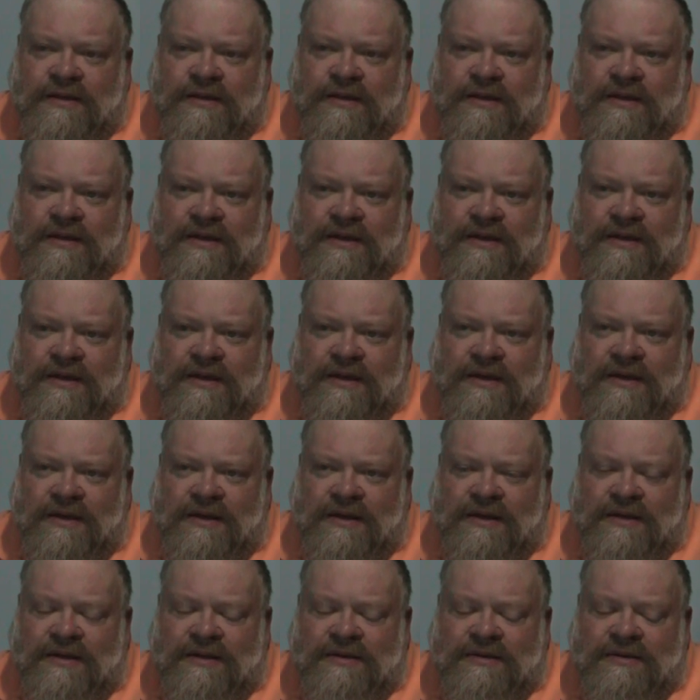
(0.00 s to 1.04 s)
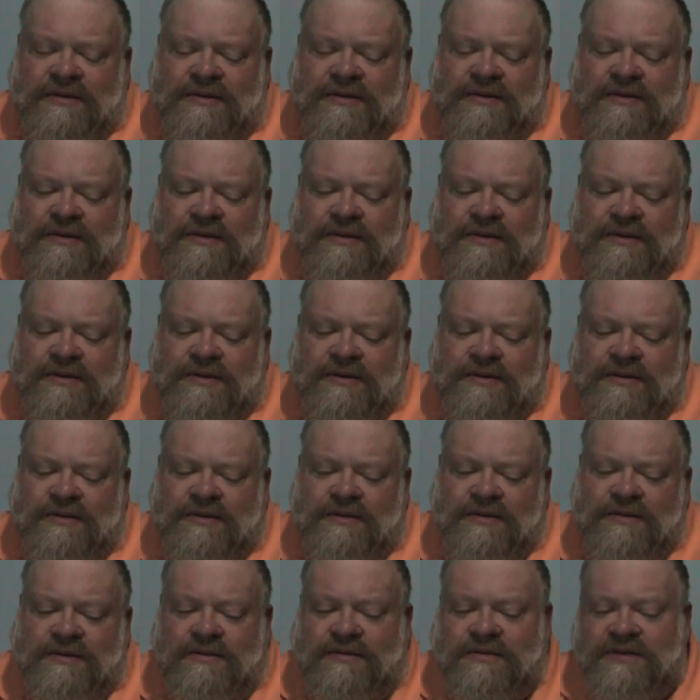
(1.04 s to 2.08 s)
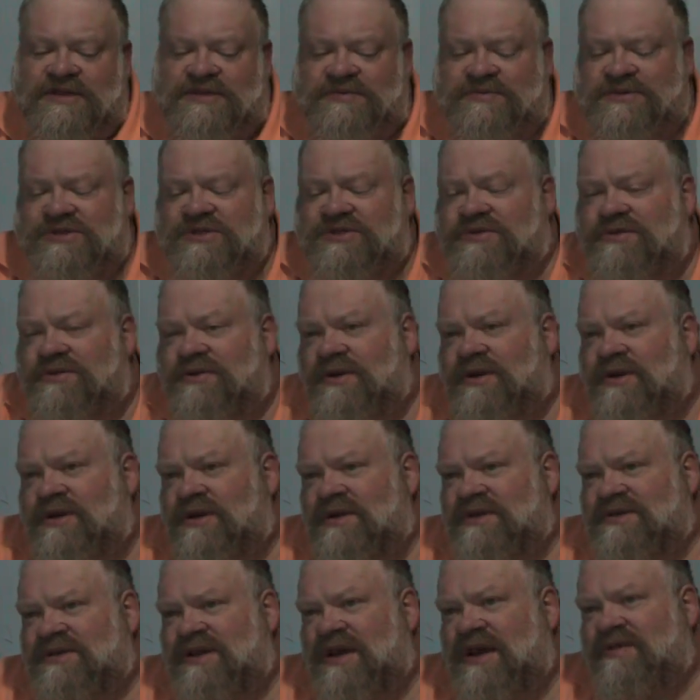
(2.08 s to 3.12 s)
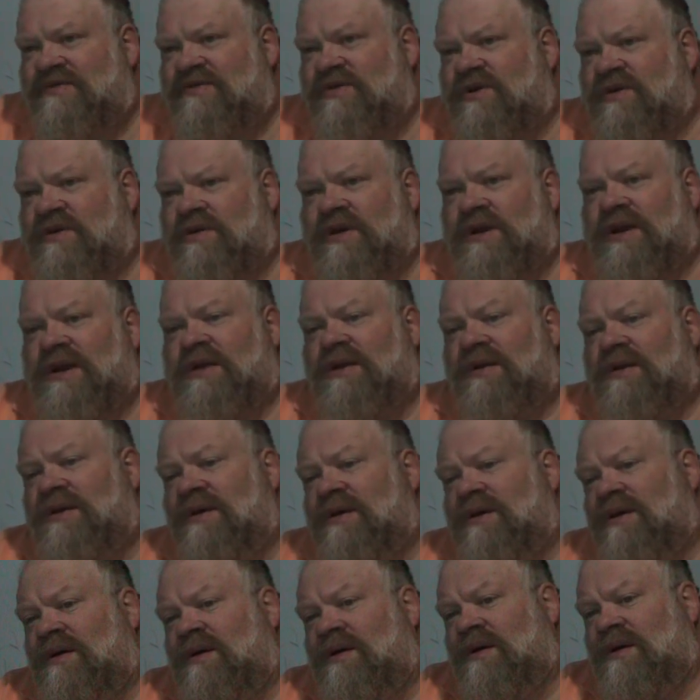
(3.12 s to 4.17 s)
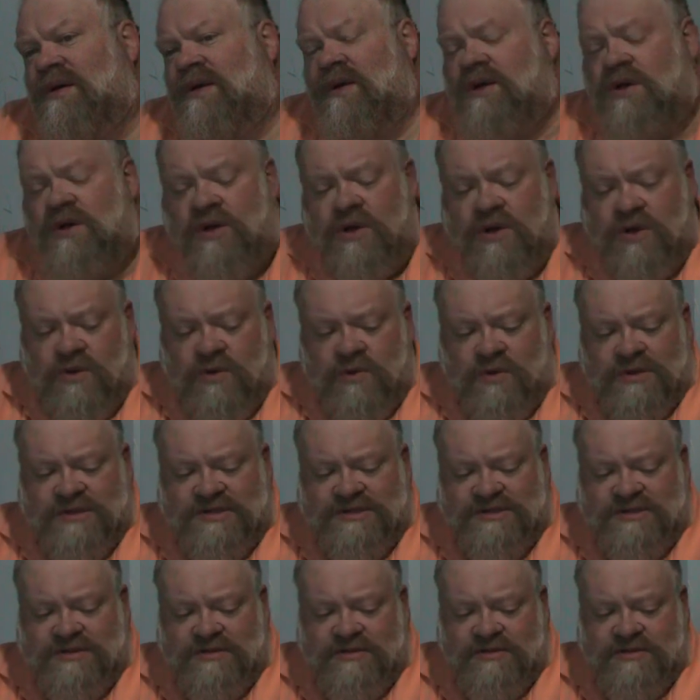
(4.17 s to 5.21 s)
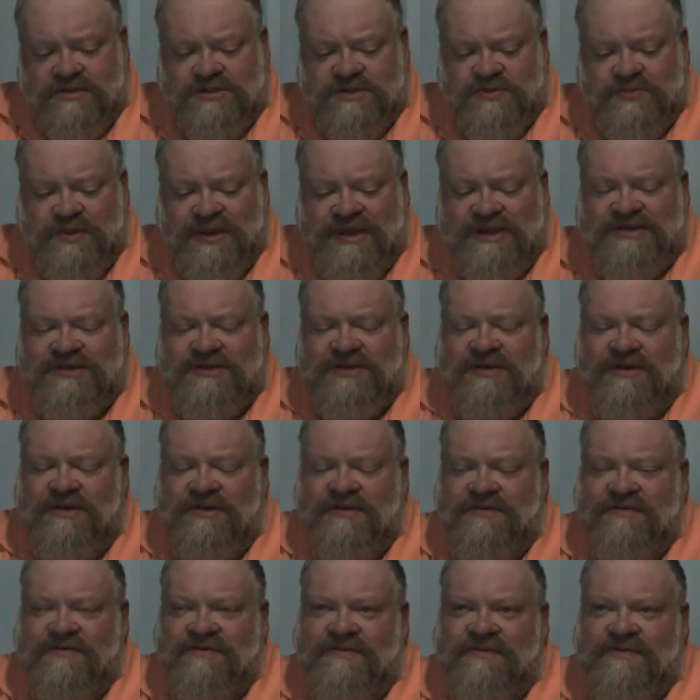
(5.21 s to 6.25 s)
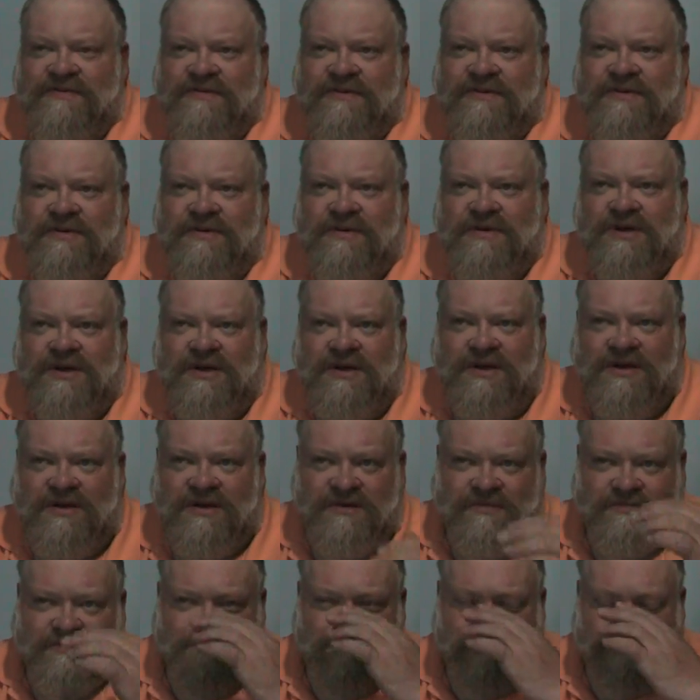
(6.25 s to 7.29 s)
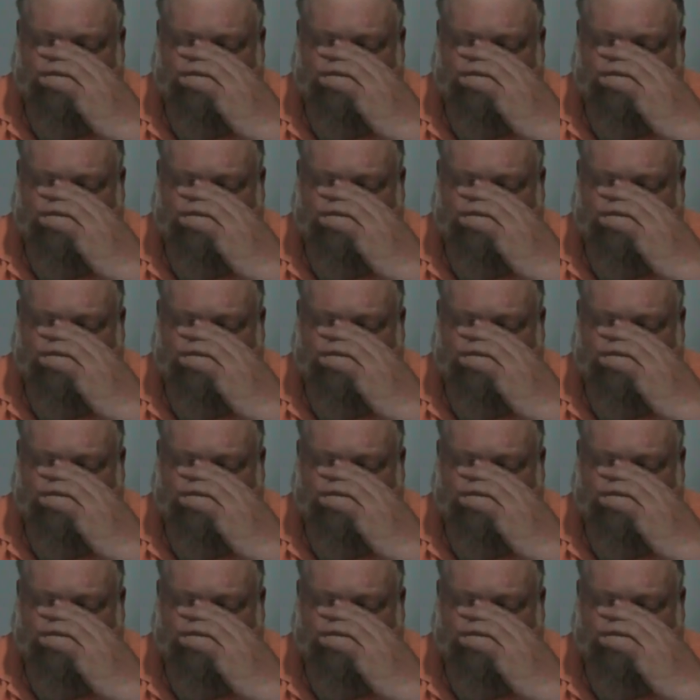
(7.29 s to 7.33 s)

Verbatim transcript: the uh, Christmas tree is an evergreen, which speaks of um,